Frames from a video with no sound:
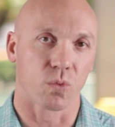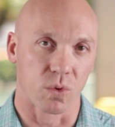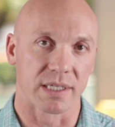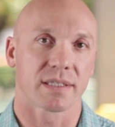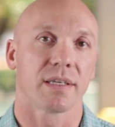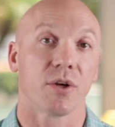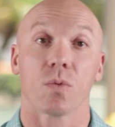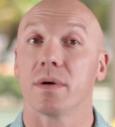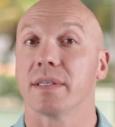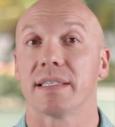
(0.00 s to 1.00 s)
risk you're
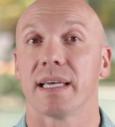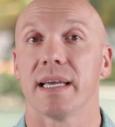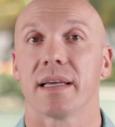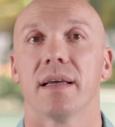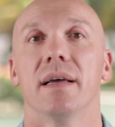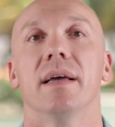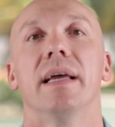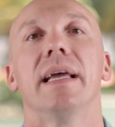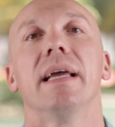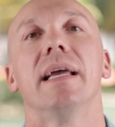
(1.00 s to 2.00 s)
willing to take
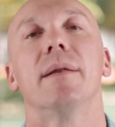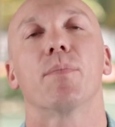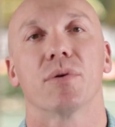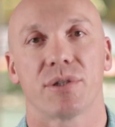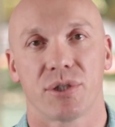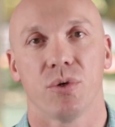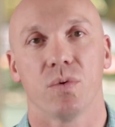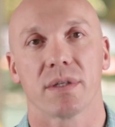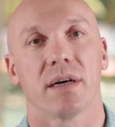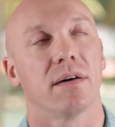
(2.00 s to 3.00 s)
in
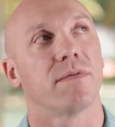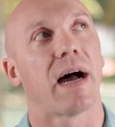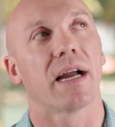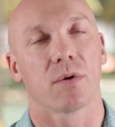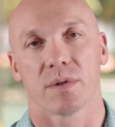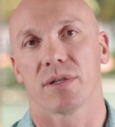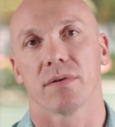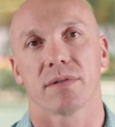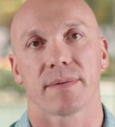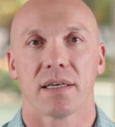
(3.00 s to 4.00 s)
pursuit of higher
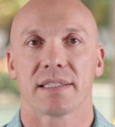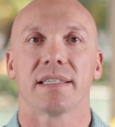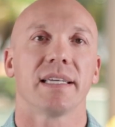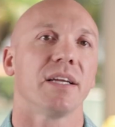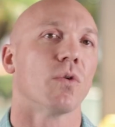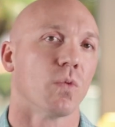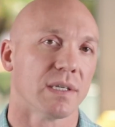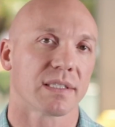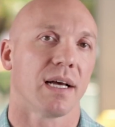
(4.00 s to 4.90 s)
returns. Assessing your risk